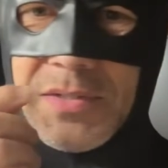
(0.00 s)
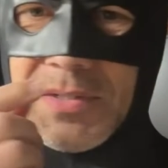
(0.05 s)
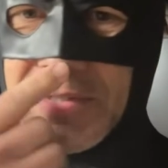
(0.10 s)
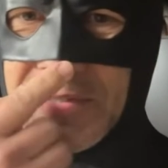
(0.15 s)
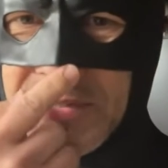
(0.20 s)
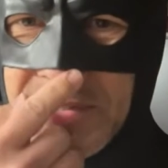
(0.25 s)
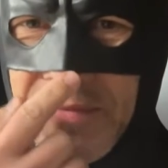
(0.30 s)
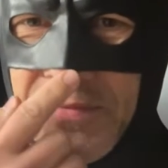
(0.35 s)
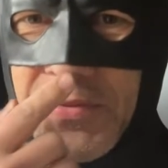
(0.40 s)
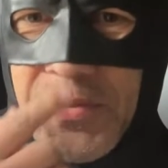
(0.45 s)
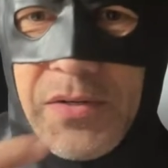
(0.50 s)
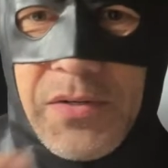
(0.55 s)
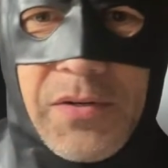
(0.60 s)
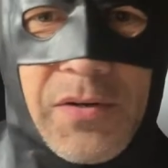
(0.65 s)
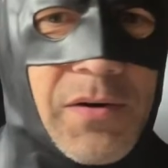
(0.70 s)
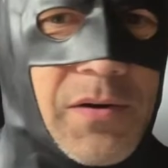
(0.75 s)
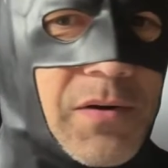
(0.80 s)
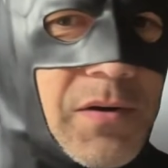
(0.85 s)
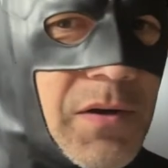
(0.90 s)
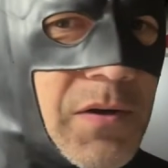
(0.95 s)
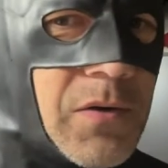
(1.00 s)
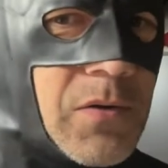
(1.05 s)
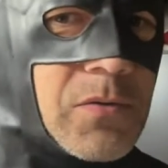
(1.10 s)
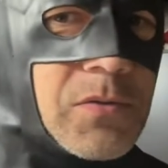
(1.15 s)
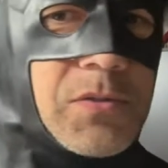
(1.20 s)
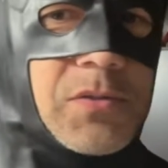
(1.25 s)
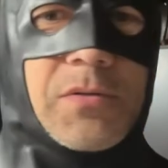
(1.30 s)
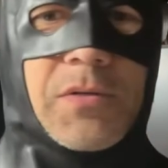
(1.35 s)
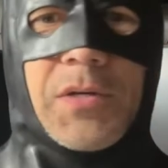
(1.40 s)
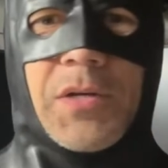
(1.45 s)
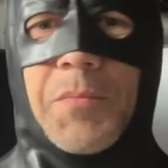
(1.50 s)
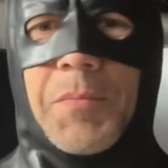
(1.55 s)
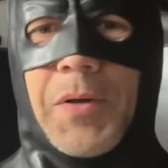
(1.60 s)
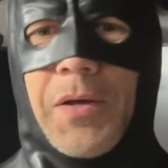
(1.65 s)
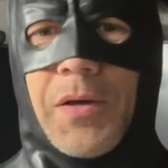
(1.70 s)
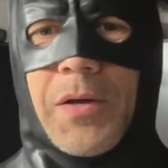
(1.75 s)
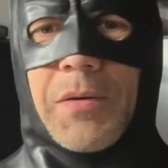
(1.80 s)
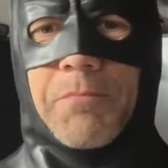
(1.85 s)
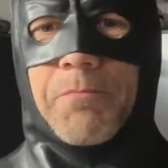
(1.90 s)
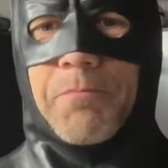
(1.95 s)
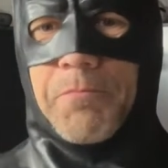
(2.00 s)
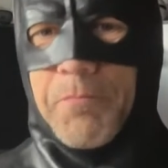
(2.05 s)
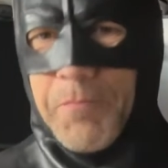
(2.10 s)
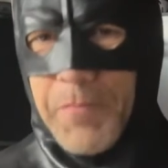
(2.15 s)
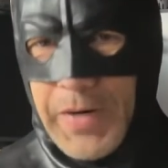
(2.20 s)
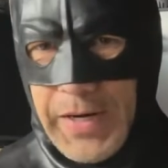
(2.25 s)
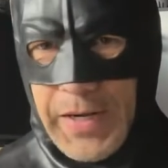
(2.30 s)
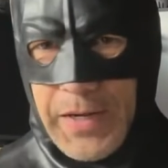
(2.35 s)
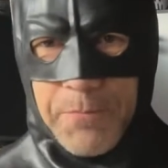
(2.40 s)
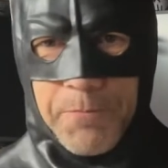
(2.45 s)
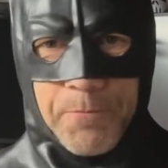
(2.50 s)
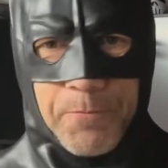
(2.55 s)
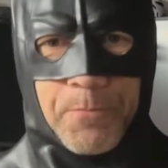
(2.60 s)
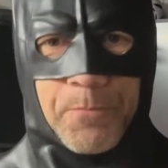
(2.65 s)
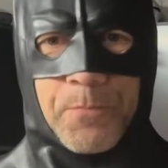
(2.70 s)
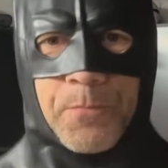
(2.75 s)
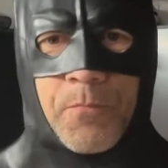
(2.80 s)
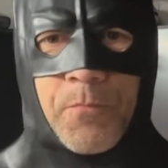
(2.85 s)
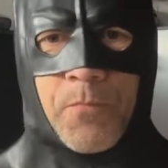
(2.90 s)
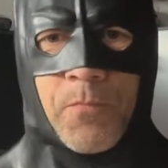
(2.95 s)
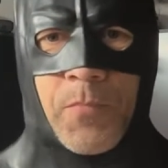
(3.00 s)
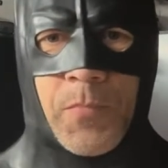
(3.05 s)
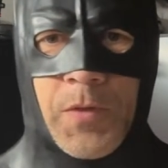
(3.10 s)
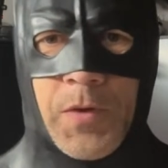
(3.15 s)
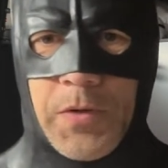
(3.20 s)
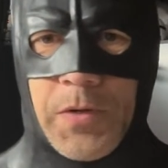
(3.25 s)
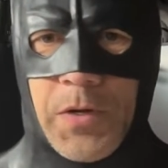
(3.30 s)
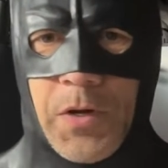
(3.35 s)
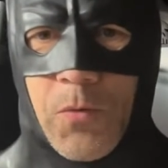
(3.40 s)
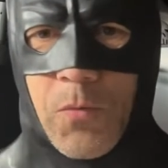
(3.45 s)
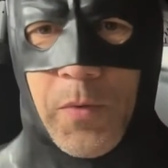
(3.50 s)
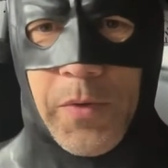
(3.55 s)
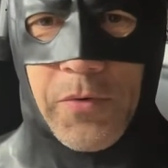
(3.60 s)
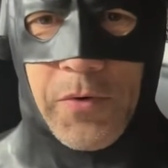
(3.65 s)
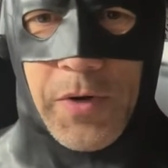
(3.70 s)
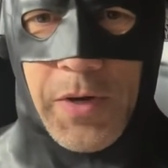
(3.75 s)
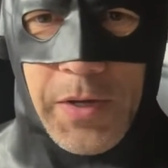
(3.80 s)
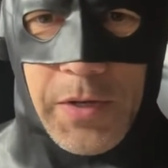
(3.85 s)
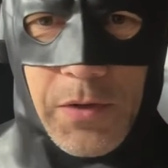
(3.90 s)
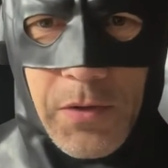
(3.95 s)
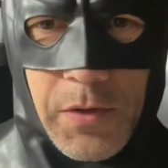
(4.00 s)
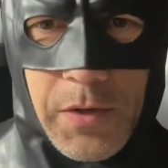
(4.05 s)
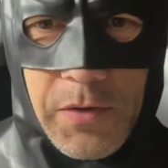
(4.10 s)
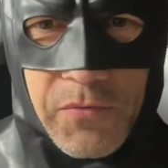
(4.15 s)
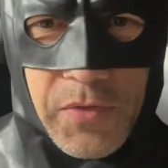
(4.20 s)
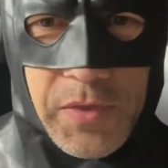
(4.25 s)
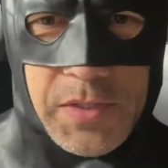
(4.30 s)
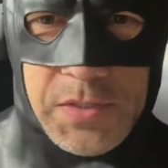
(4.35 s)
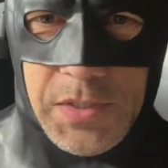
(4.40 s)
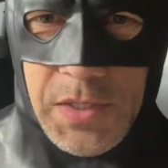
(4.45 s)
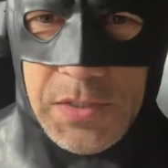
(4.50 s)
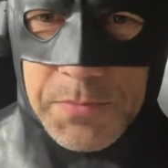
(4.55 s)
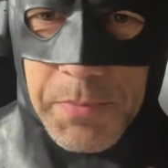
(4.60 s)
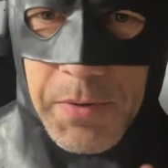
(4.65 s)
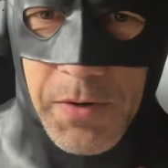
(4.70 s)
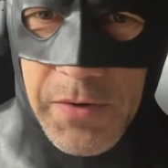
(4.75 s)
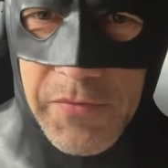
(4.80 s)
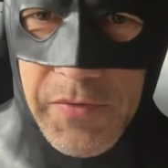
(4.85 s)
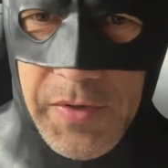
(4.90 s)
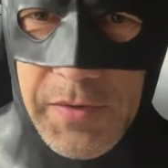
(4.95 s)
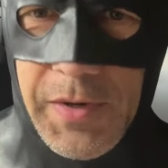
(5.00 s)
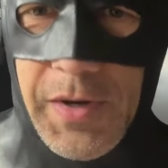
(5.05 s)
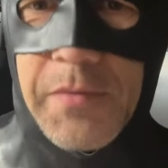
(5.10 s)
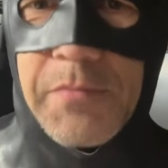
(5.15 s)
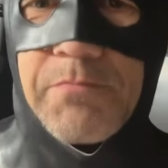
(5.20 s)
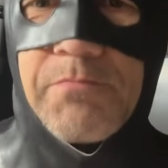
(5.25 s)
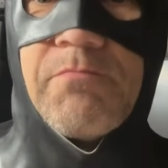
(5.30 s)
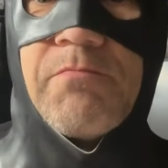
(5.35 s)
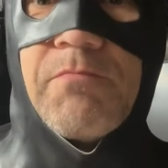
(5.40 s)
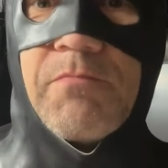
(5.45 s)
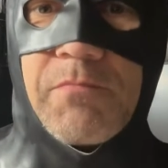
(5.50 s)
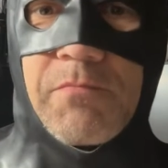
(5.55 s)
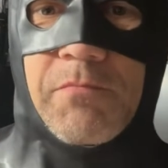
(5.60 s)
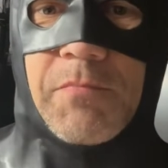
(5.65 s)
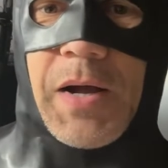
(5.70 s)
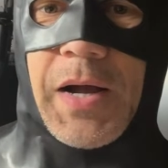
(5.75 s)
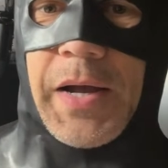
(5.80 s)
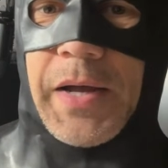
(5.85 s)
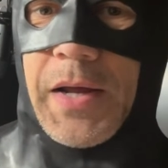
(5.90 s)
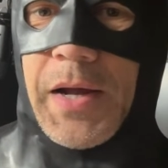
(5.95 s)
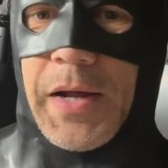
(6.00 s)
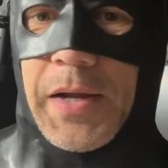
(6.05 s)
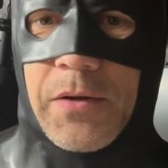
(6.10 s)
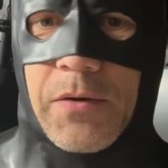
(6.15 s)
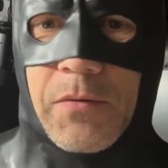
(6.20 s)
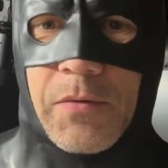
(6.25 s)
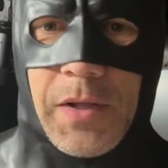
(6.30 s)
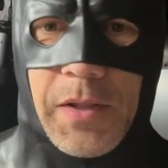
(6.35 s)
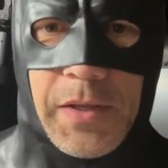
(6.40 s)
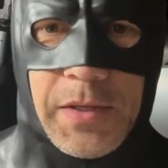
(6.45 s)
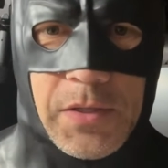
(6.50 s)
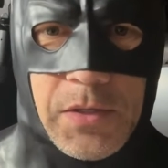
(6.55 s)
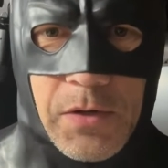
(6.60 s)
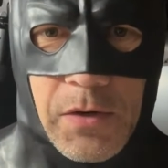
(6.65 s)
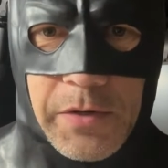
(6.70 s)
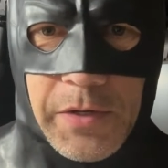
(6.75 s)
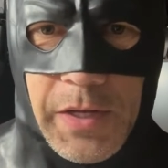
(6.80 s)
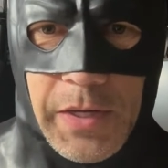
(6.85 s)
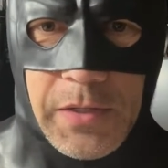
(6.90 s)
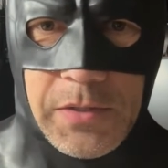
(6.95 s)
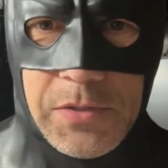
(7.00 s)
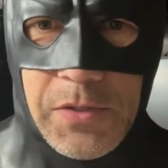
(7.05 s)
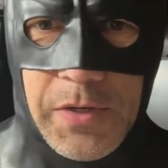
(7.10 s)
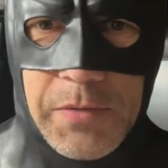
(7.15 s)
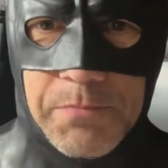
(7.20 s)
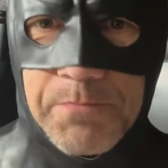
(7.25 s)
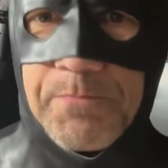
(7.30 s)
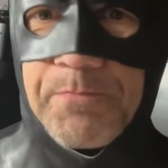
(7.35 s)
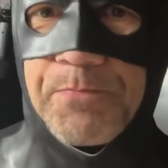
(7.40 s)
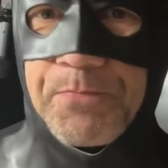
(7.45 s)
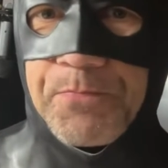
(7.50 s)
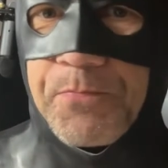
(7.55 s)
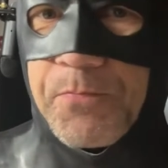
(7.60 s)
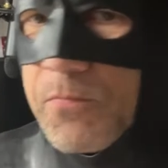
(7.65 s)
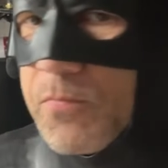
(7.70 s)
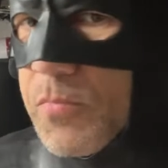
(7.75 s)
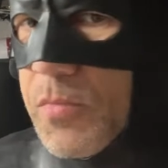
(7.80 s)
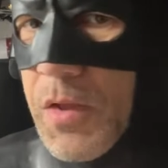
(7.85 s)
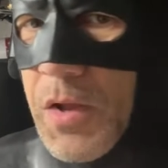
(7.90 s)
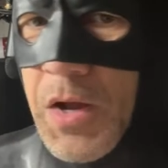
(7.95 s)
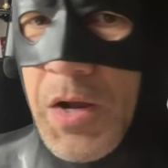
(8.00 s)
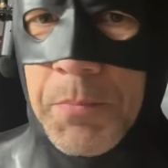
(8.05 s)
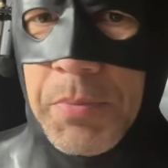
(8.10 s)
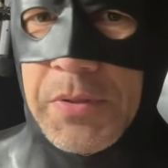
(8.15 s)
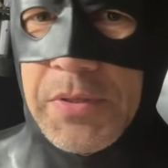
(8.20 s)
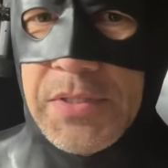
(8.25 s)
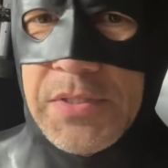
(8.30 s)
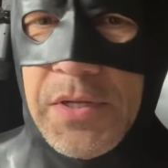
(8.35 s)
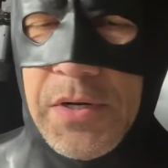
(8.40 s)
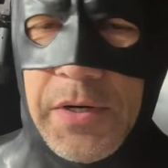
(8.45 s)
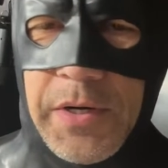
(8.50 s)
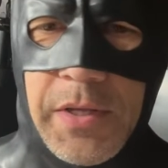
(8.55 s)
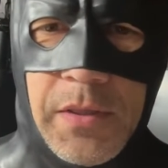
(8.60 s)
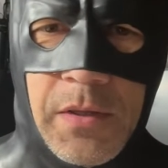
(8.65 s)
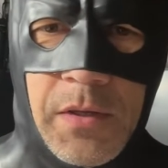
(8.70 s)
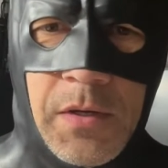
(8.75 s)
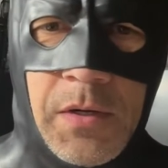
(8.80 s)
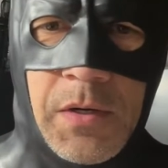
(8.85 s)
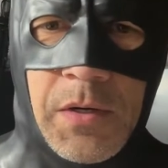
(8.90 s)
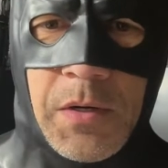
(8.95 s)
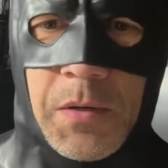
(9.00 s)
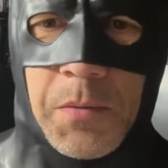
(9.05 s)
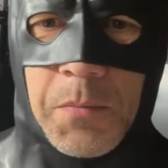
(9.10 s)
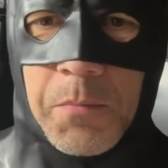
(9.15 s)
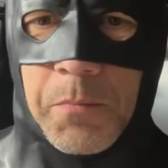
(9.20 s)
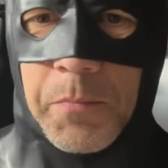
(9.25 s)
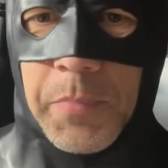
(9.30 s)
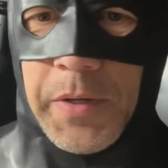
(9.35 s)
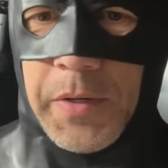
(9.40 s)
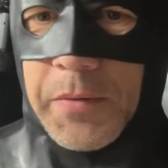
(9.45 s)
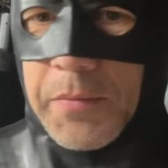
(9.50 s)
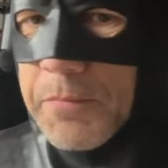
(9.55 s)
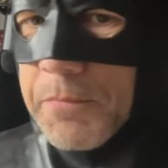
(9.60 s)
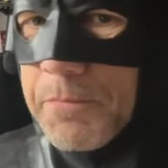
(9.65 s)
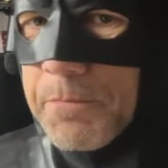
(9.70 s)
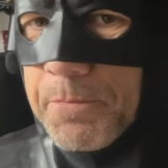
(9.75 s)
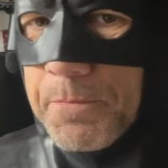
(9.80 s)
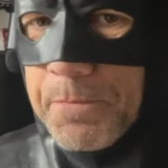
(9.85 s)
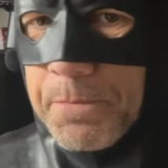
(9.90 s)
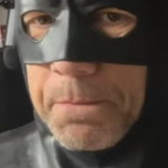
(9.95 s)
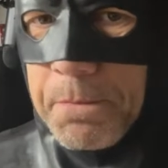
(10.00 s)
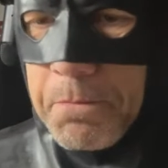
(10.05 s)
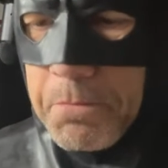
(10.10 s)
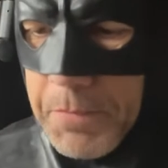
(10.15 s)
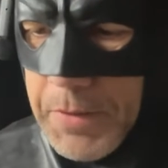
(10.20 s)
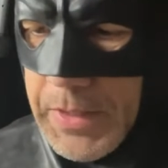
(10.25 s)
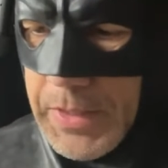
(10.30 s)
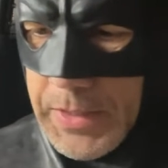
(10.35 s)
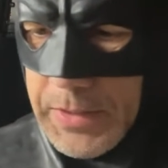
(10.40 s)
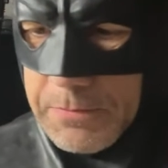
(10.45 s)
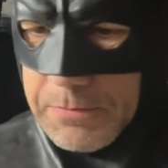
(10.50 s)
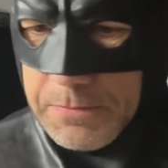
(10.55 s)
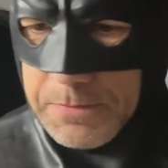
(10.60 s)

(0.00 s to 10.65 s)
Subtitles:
except for the darn nose. Come on, man. You know, whether or not you're looking for this as part of it, I don't. I like the Dark Knight, so I put this underneath. But man,